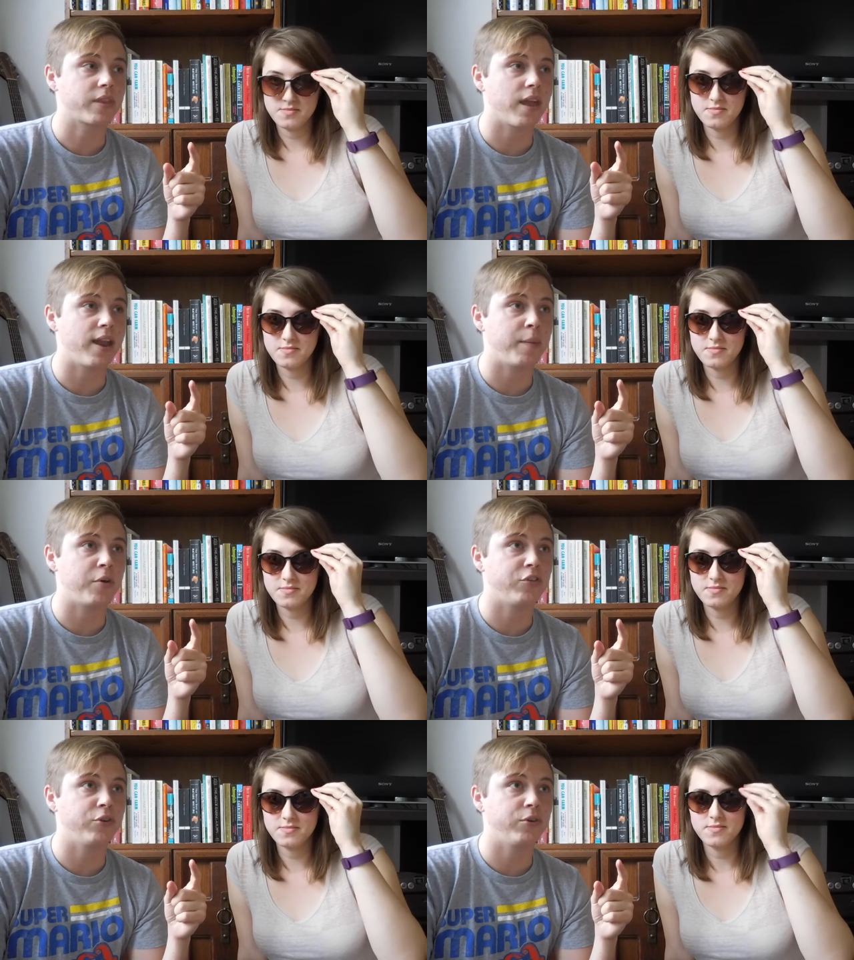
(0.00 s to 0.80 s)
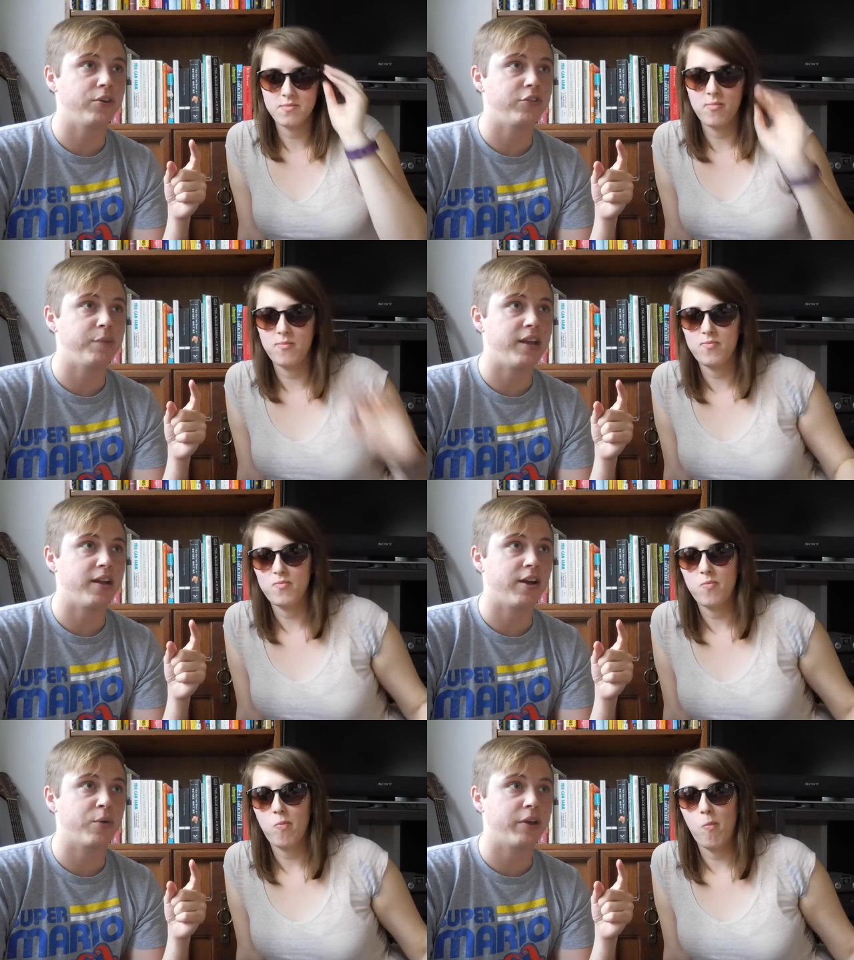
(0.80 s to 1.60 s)
Speaker 1: and I'm also going to make
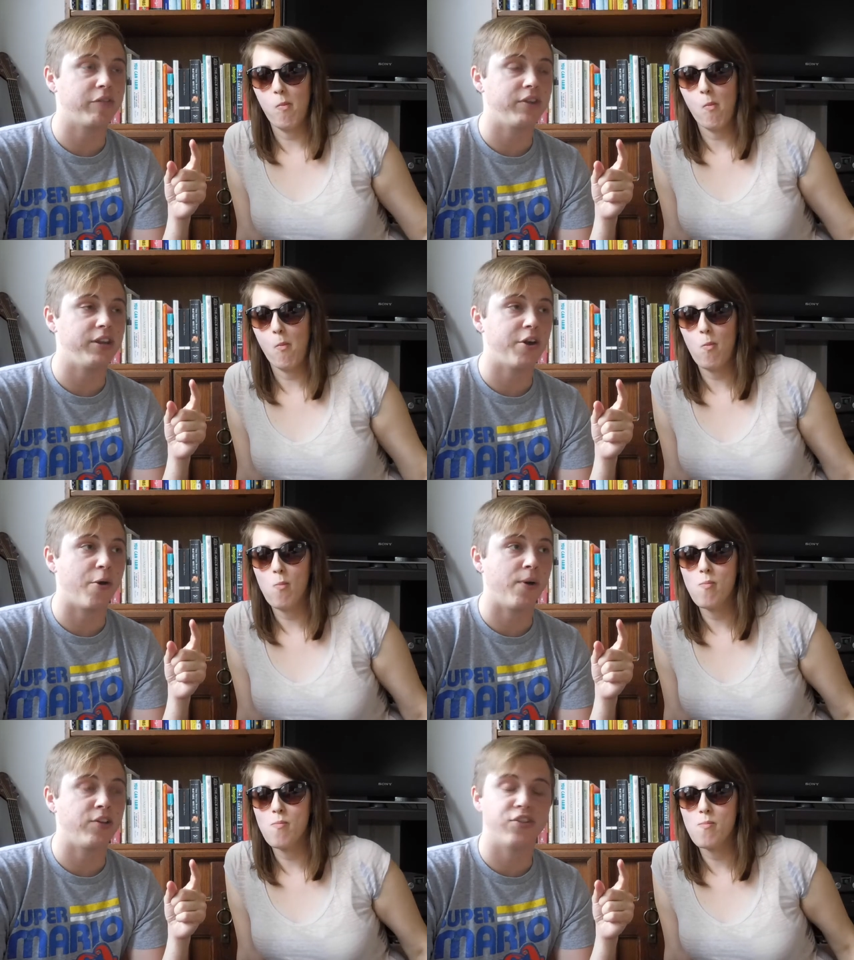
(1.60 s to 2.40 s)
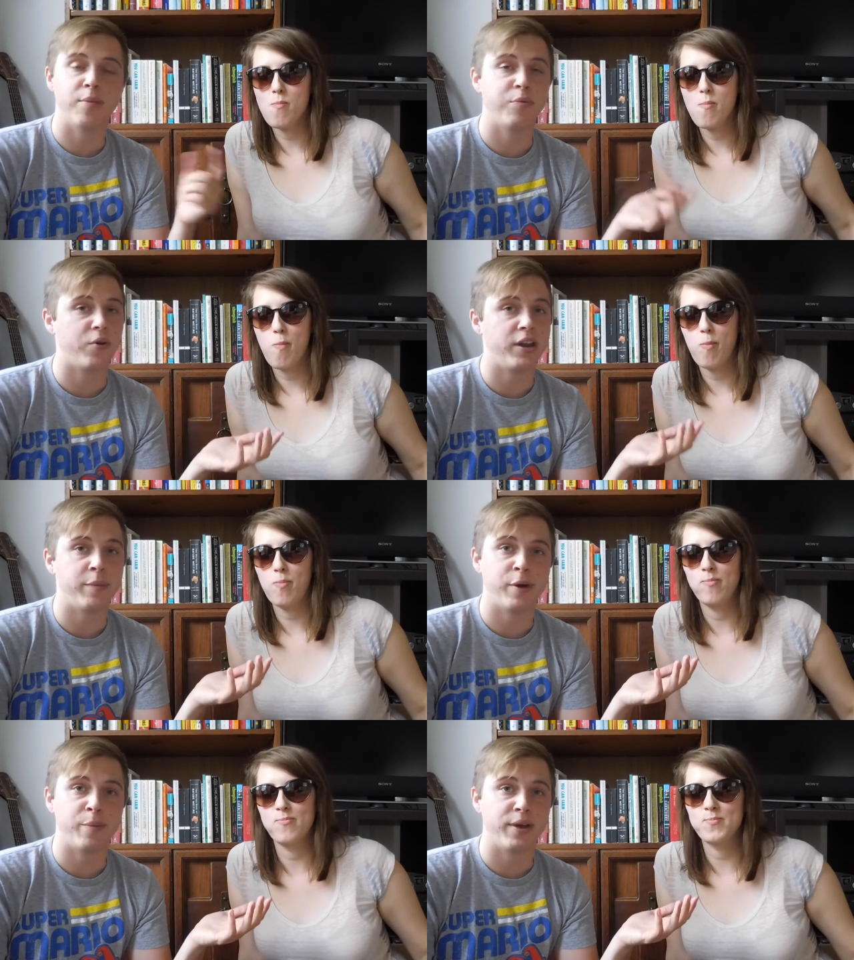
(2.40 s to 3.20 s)
a quick video at some point
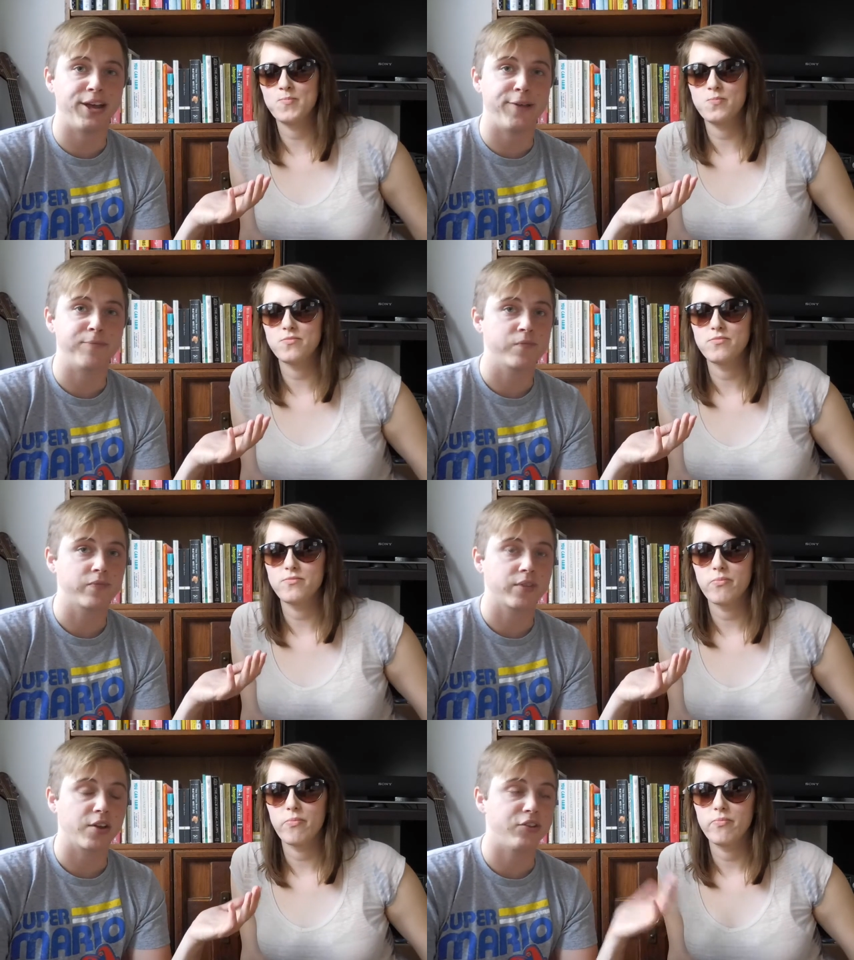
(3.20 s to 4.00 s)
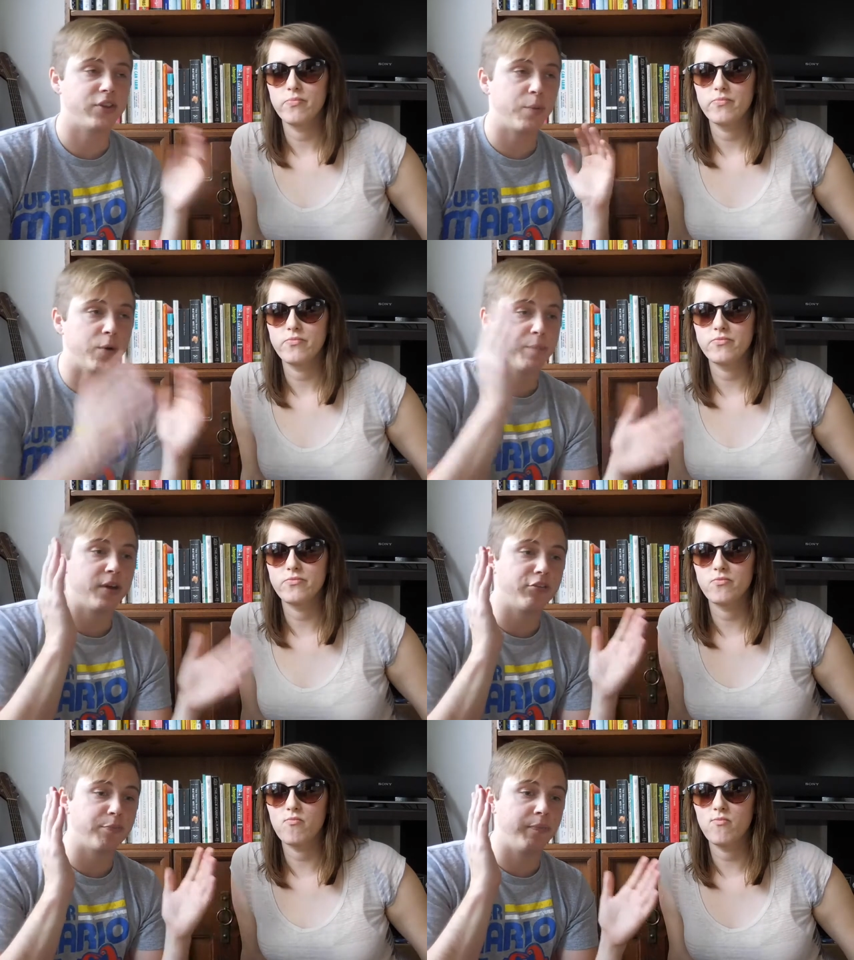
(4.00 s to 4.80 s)
about my because I'm one
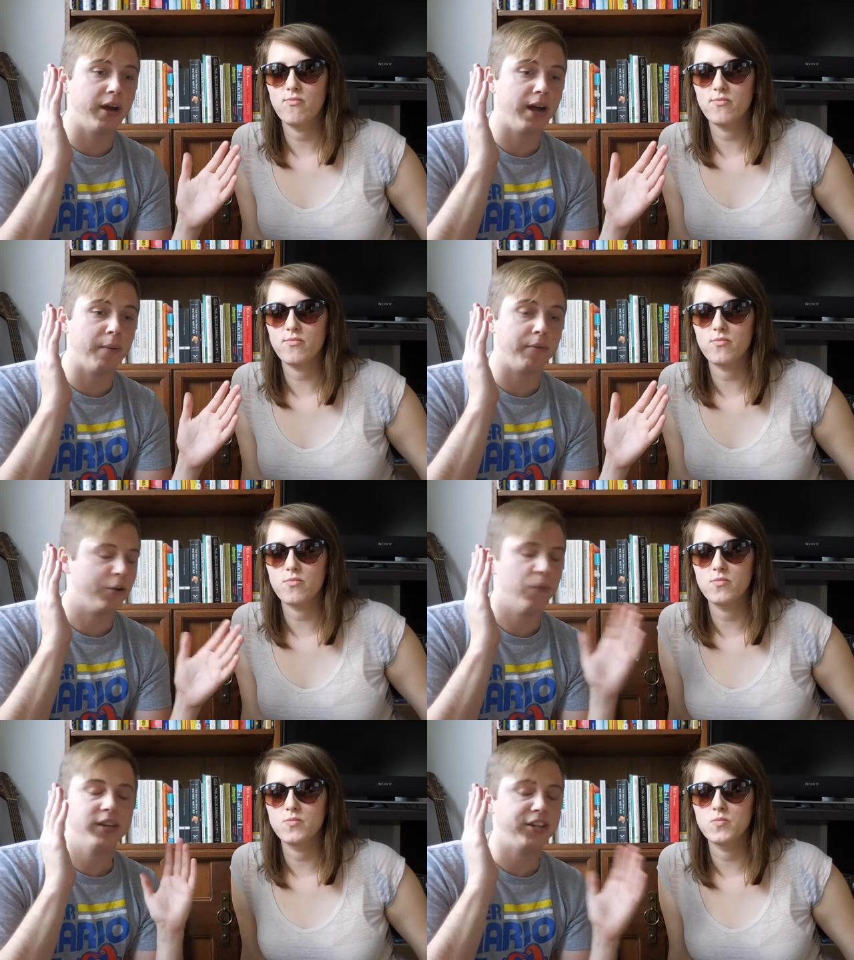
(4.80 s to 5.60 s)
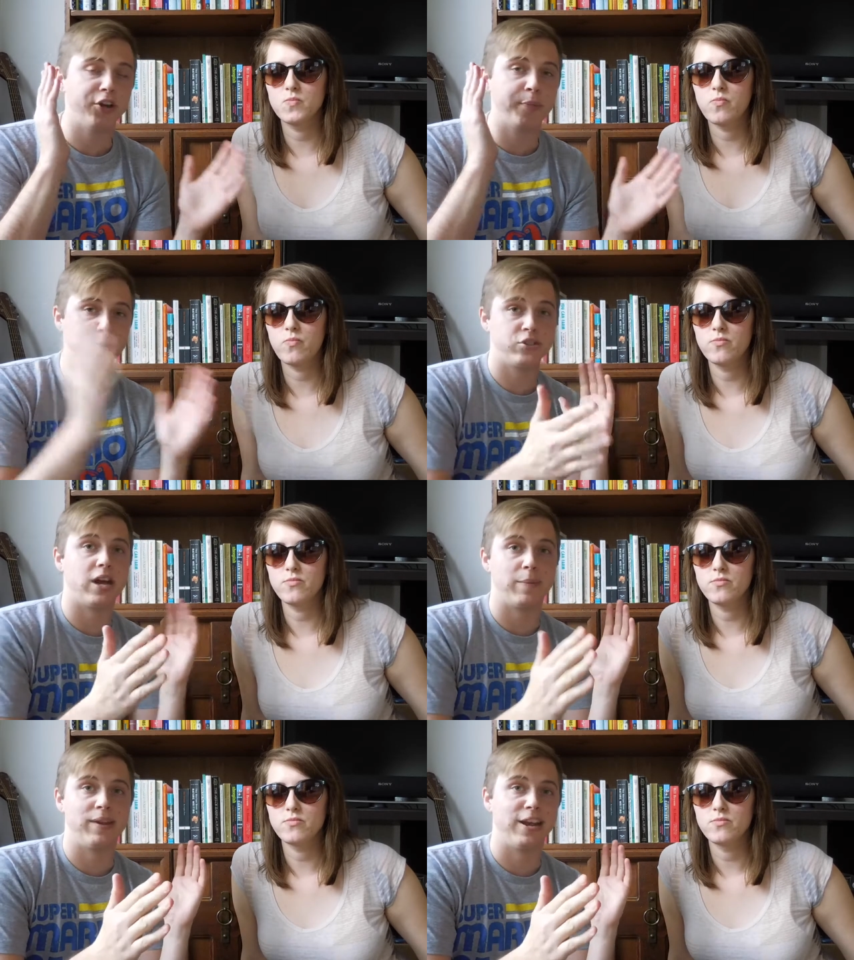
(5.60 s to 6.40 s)
month um, or one year
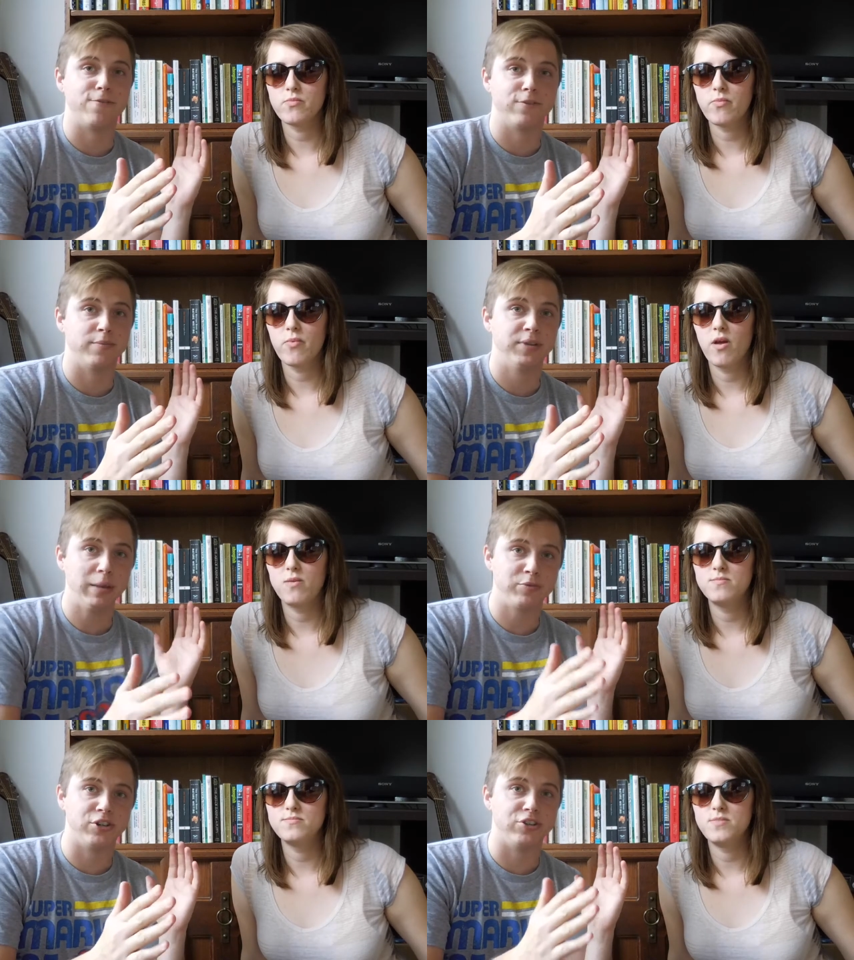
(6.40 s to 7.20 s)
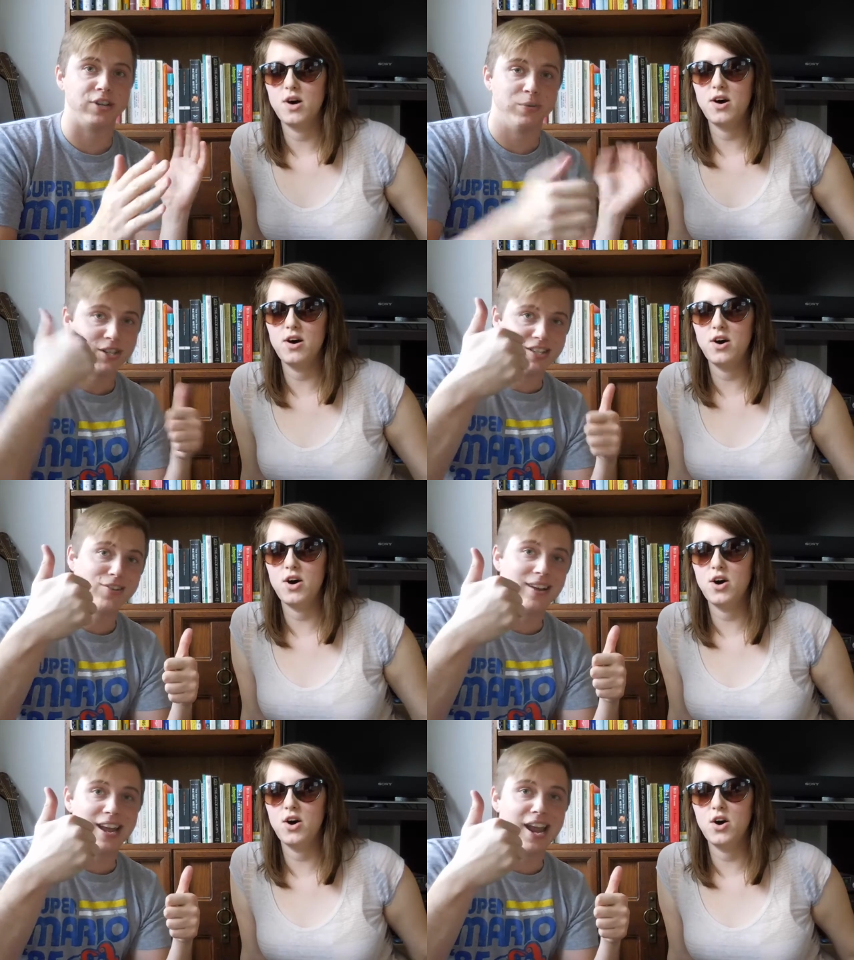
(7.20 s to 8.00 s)
post-op now from top surgery, oh! which is great.